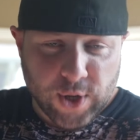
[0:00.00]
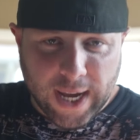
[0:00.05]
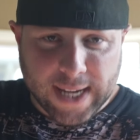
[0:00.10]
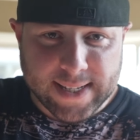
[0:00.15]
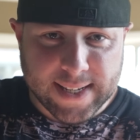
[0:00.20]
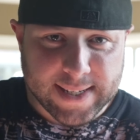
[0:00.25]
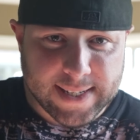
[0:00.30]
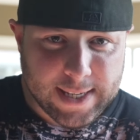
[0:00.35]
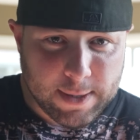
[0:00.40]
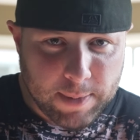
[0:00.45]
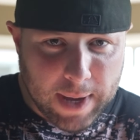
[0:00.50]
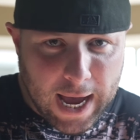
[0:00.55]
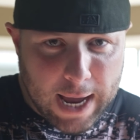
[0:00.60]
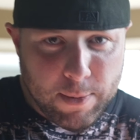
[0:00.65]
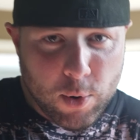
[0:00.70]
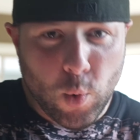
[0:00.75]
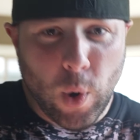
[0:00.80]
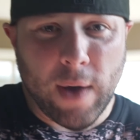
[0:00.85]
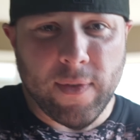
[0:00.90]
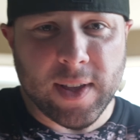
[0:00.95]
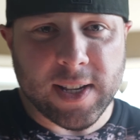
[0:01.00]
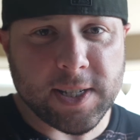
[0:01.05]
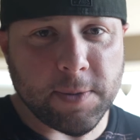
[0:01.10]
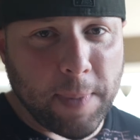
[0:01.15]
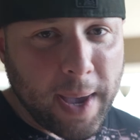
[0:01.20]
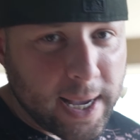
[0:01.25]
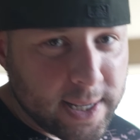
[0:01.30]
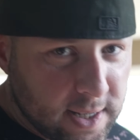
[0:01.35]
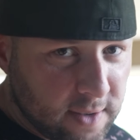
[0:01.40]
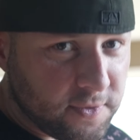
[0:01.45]
you guys can see behind me, we have this
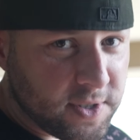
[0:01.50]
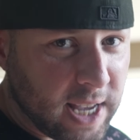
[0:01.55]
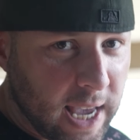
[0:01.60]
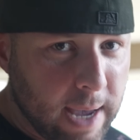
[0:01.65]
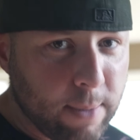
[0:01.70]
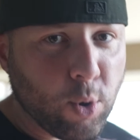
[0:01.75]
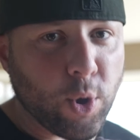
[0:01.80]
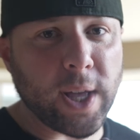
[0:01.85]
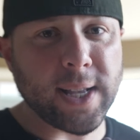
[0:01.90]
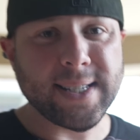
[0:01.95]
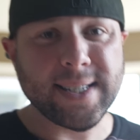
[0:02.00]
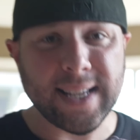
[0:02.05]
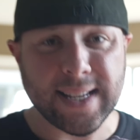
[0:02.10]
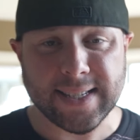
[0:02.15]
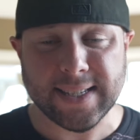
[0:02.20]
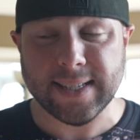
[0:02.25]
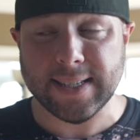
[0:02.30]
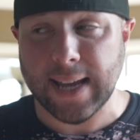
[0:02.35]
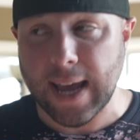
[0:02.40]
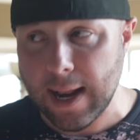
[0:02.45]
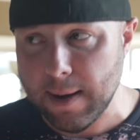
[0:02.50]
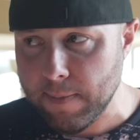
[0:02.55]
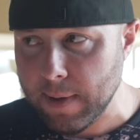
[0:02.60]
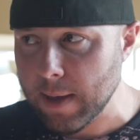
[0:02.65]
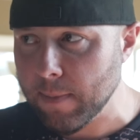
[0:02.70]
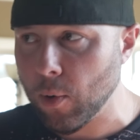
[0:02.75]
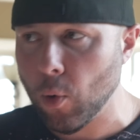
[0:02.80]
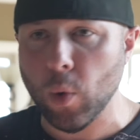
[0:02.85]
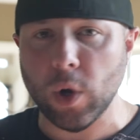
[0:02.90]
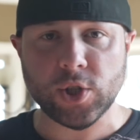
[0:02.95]
massive table that sits 10
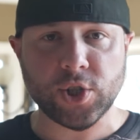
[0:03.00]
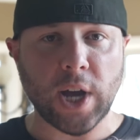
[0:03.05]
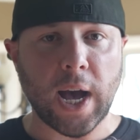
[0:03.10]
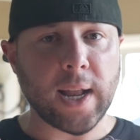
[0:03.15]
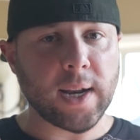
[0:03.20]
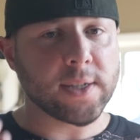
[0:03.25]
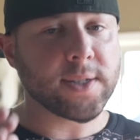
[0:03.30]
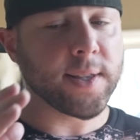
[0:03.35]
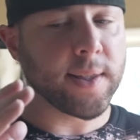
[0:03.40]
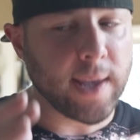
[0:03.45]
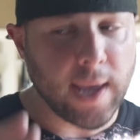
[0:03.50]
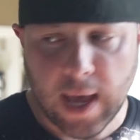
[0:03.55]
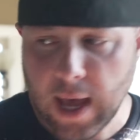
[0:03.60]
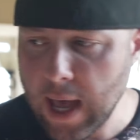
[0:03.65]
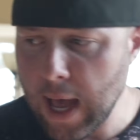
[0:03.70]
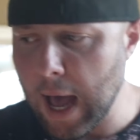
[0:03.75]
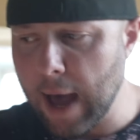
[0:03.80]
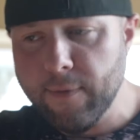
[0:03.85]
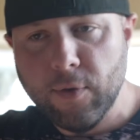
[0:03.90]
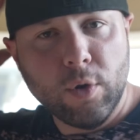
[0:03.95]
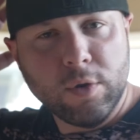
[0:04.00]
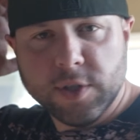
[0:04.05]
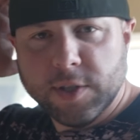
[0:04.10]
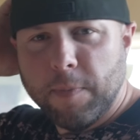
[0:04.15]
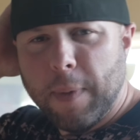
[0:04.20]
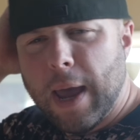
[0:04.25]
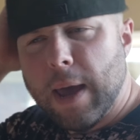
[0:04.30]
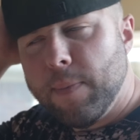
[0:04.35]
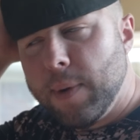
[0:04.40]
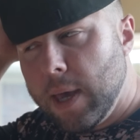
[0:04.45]
people, which honestly, I've used
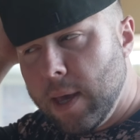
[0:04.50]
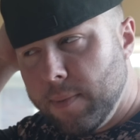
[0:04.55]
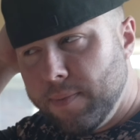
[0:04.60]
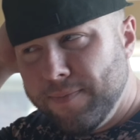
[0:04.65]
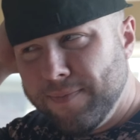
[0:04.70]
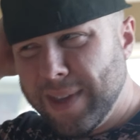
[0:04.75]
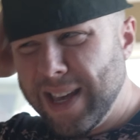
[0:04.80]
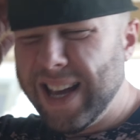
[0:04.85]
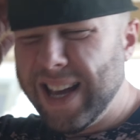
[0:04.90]
maybe